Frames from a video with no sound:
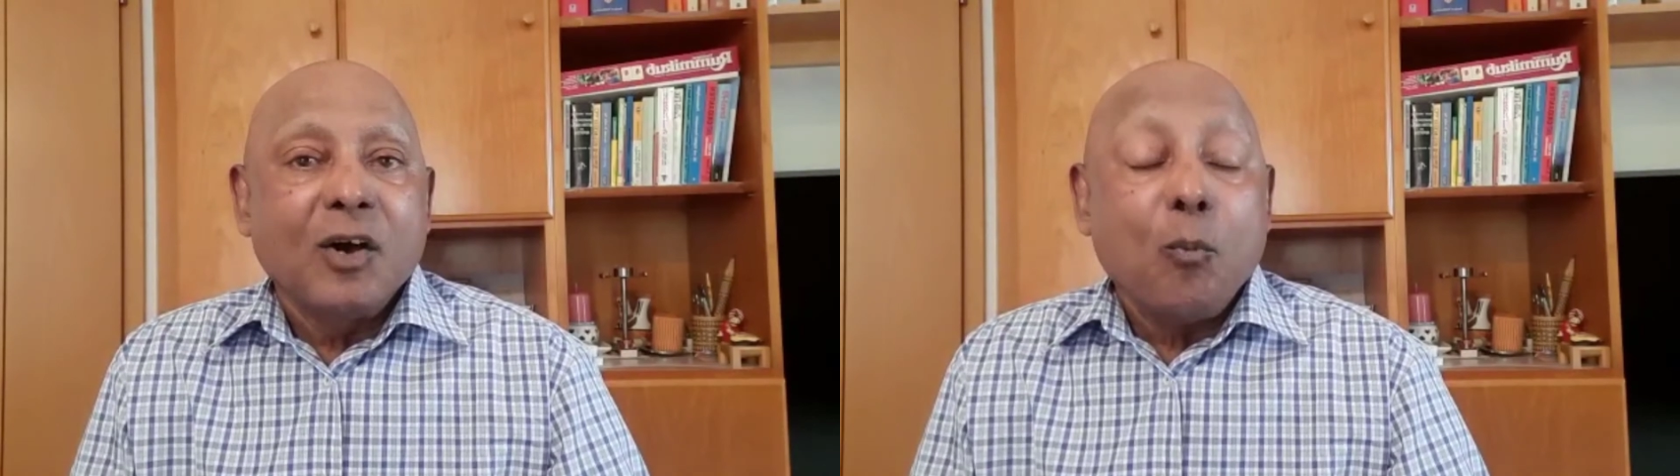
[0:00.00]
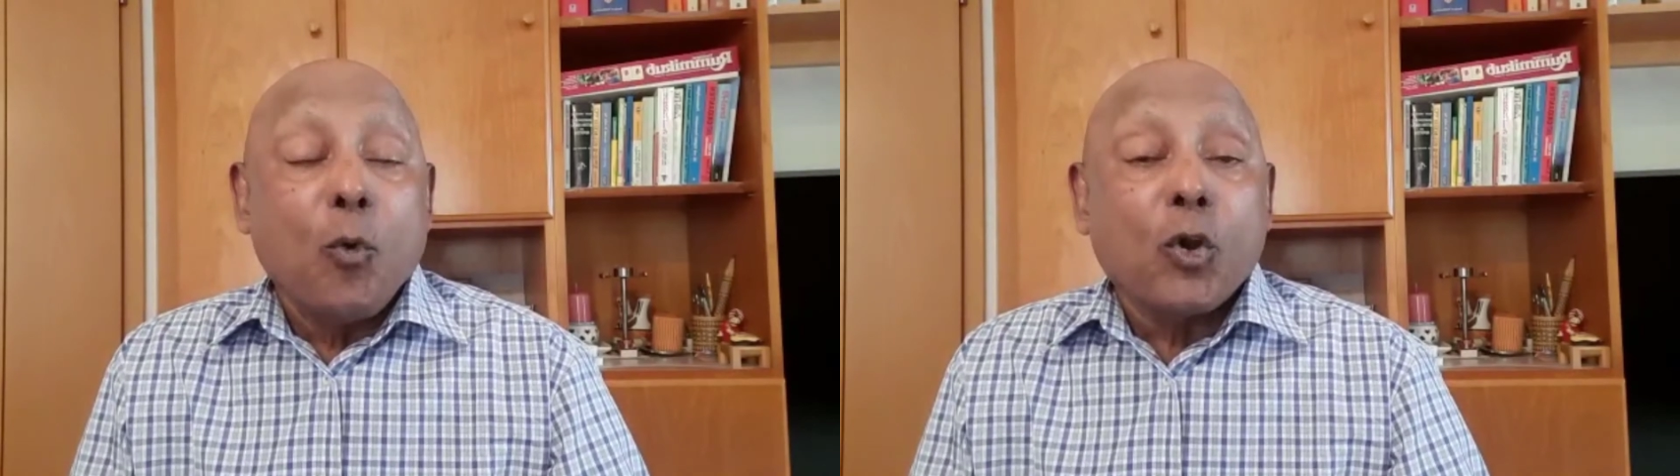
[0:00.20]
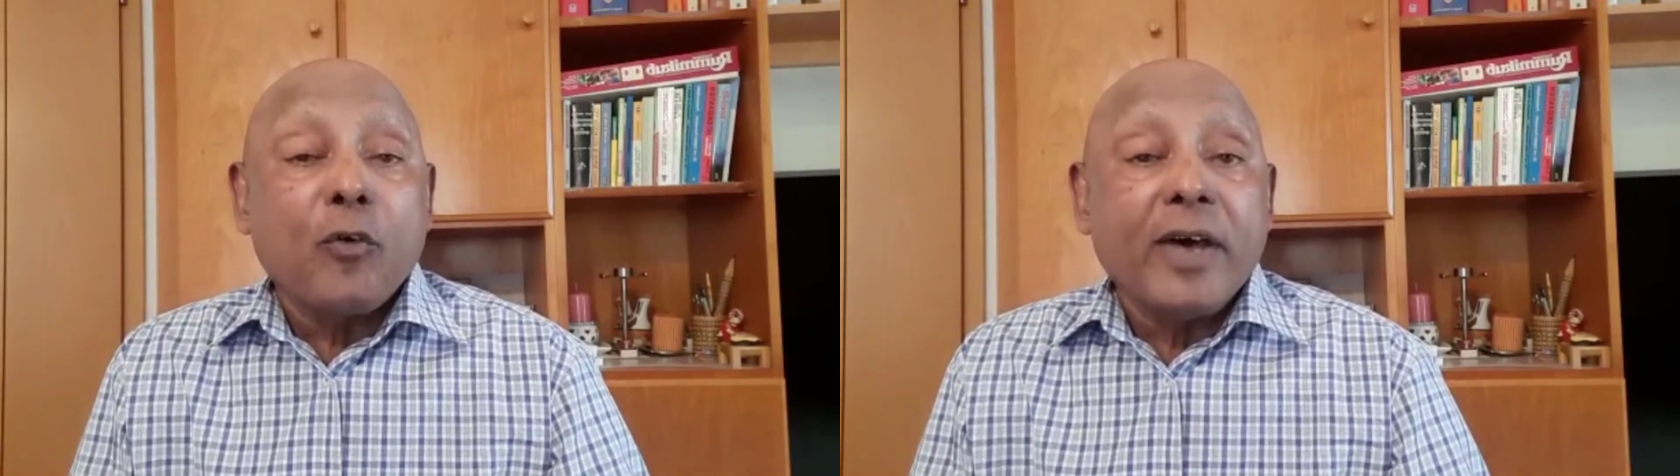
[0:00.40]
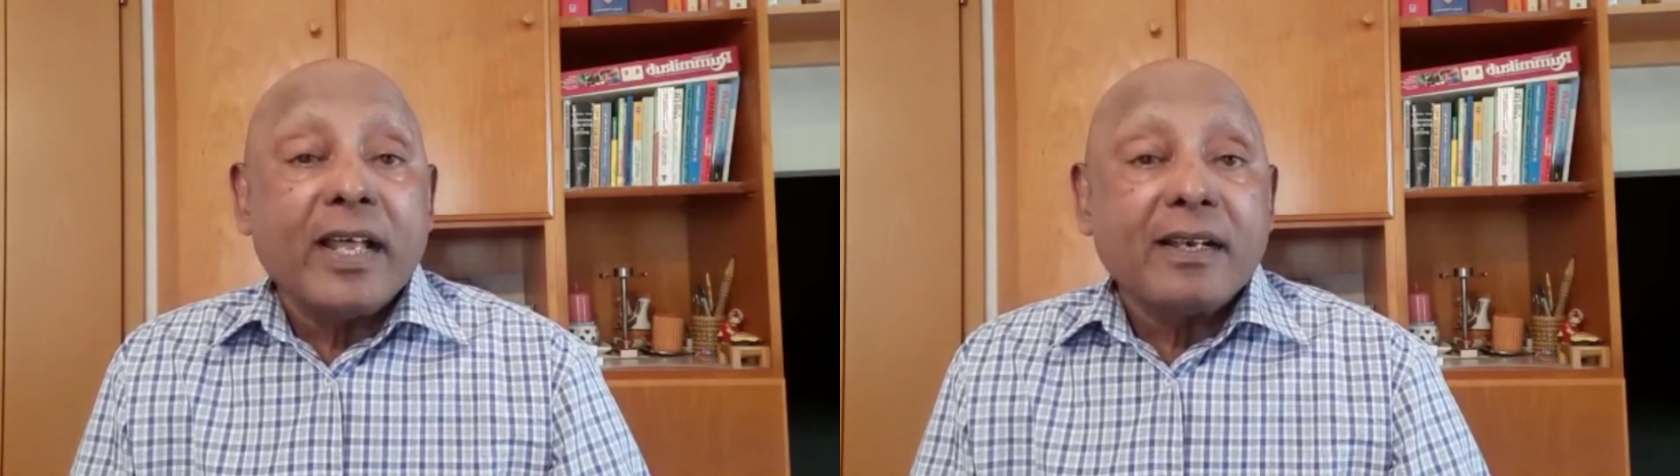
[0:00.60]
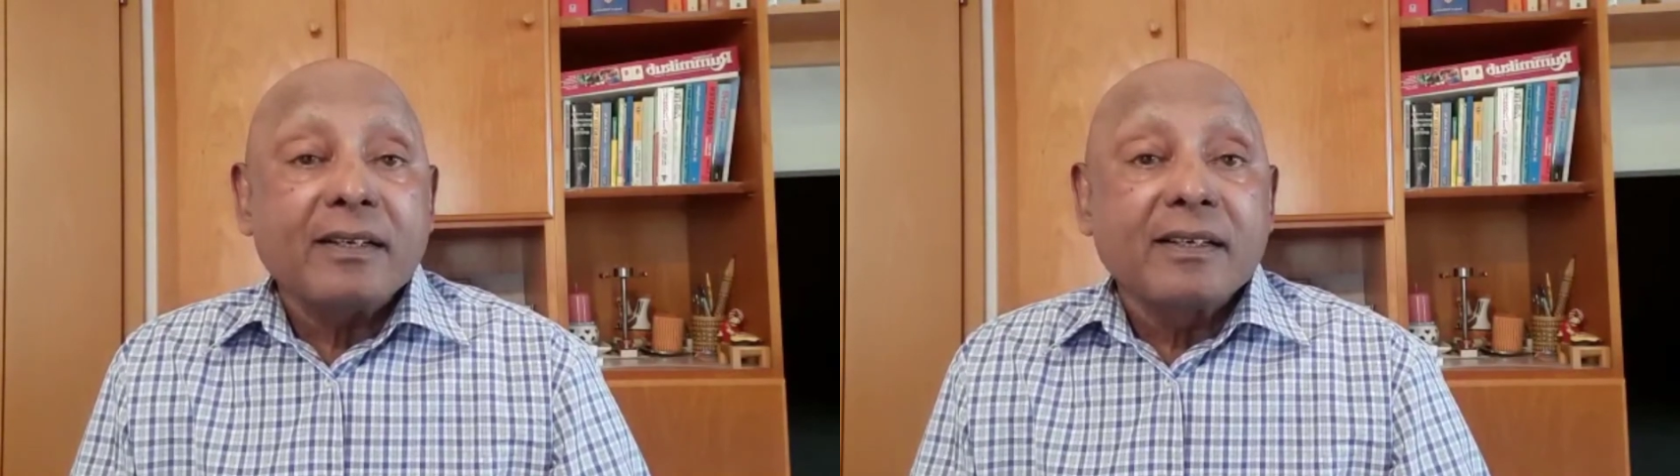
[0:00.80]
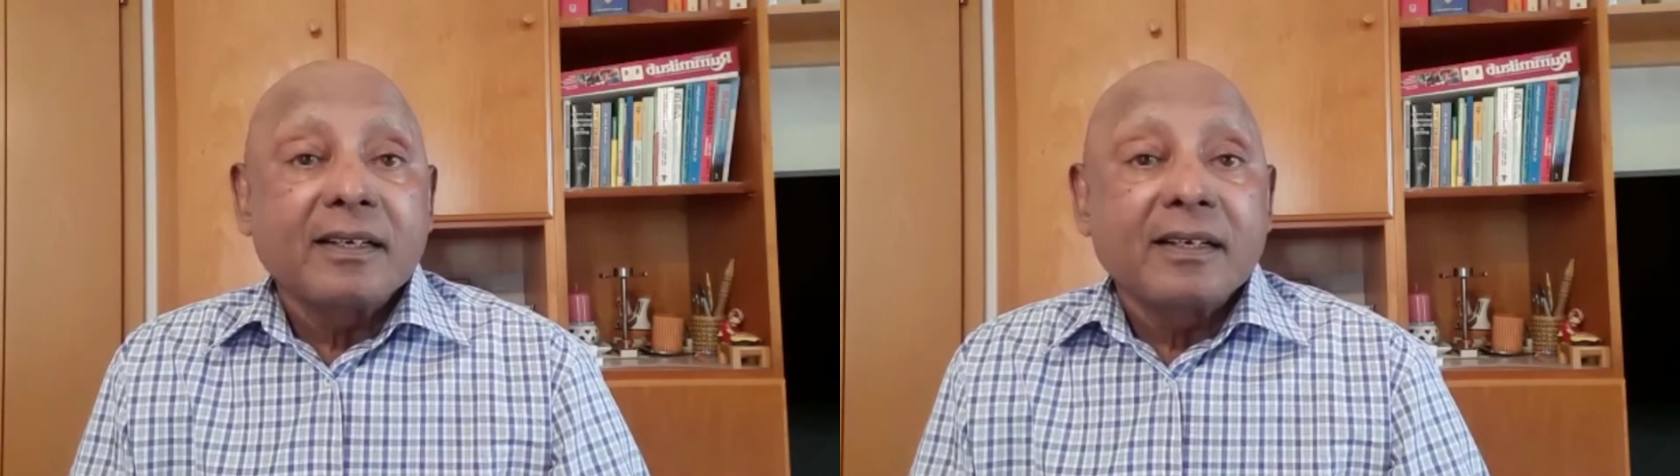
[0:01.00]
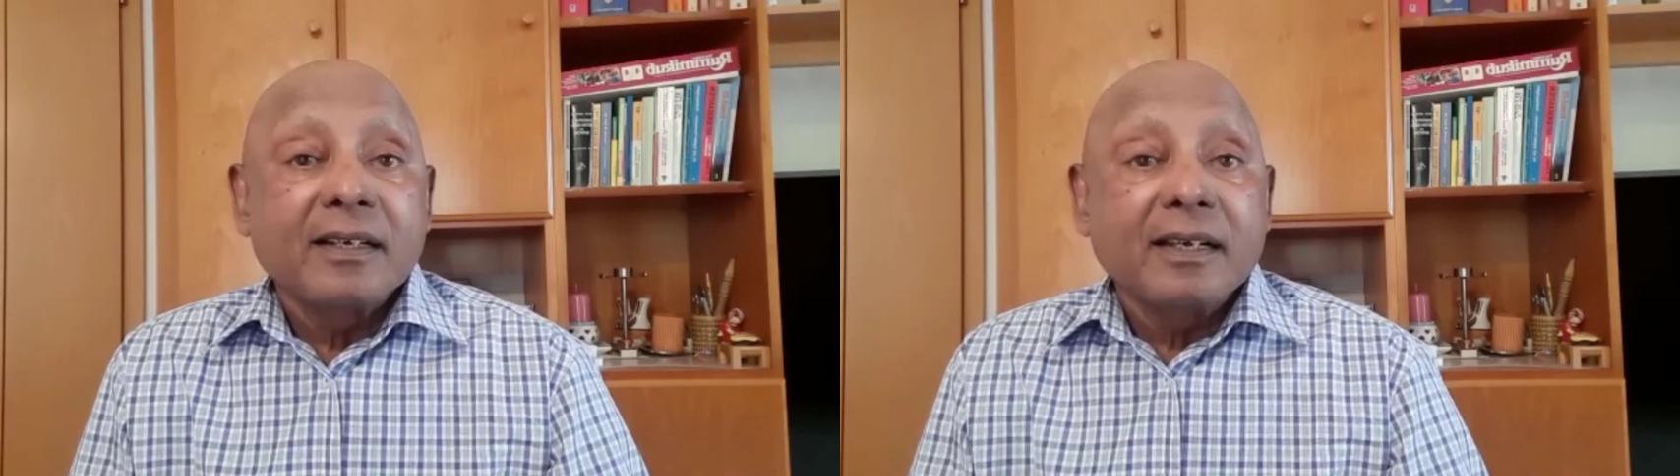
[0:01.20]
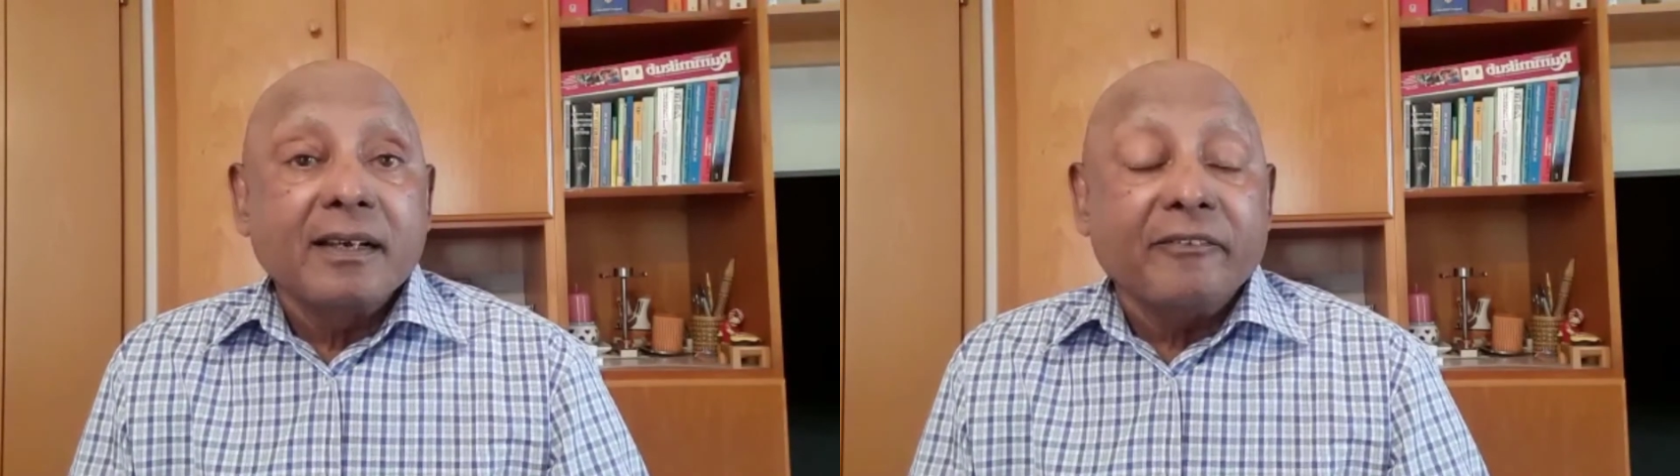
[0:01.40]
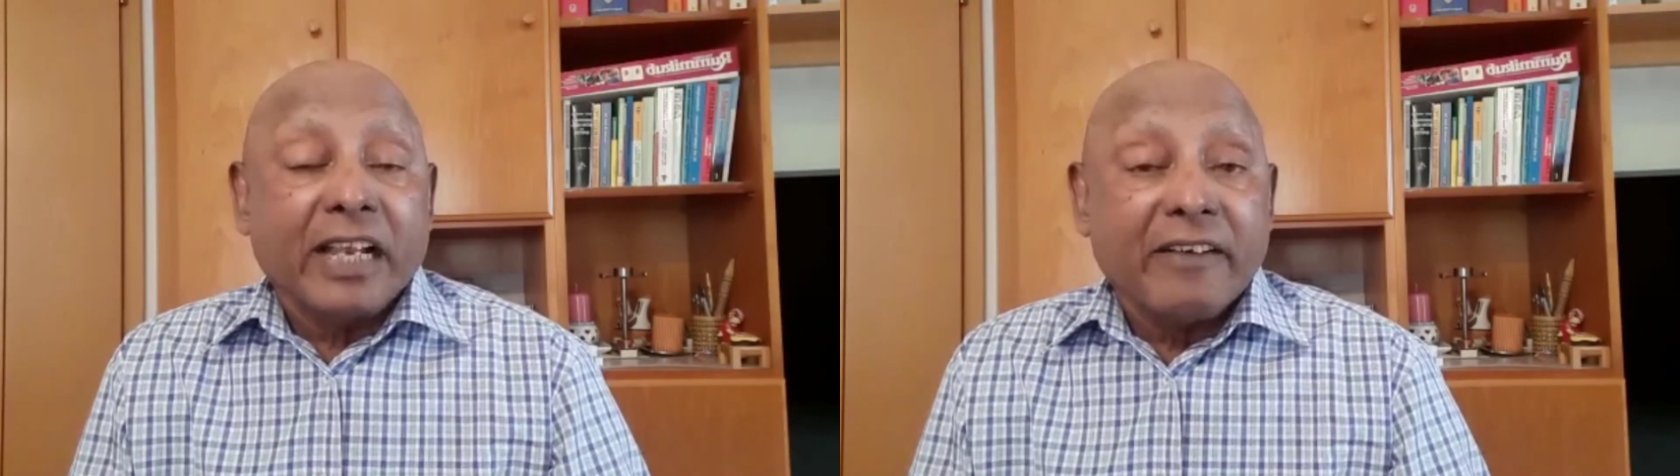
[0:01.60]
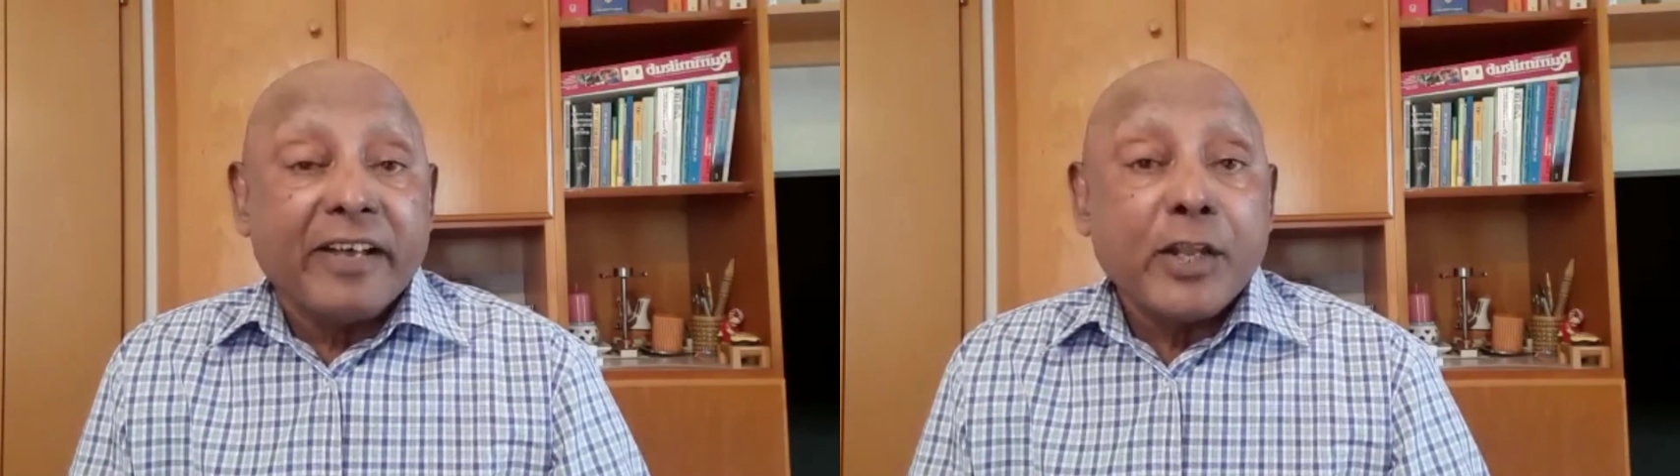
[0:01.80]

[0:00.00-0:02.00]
Moreover, whenever